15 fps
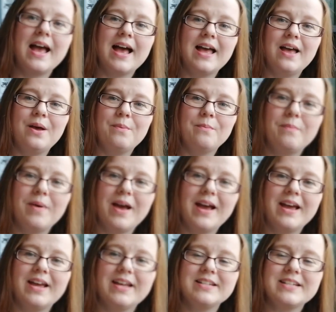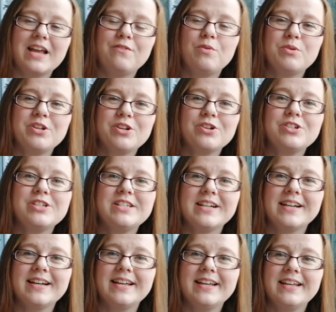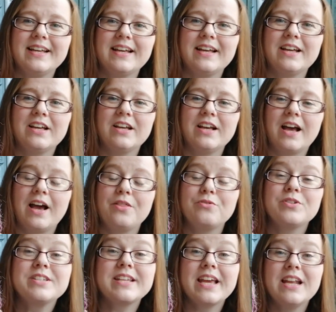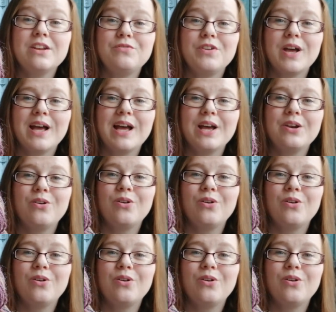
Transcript: and everybody got to dye either a skein of yarn